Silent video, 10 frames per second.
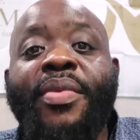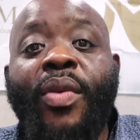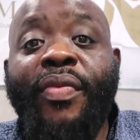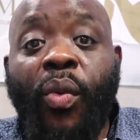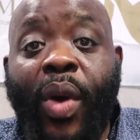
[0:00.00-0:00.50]
So
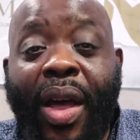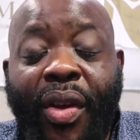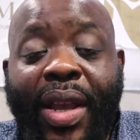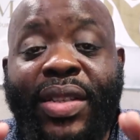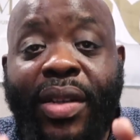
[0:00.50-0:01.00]
if the weather
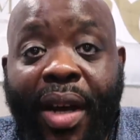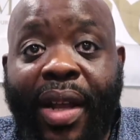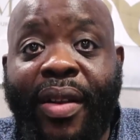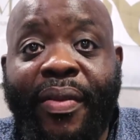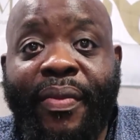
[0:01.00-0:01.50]
is
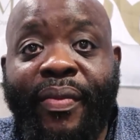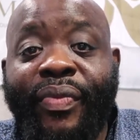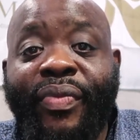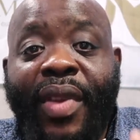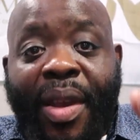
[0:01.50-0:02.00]
good,
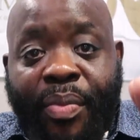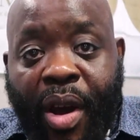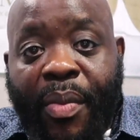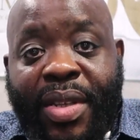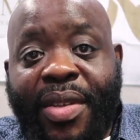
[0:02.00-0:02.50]
I
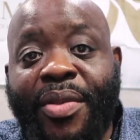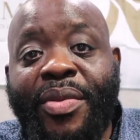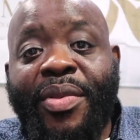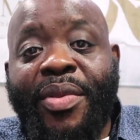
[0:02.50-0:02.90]
promise you,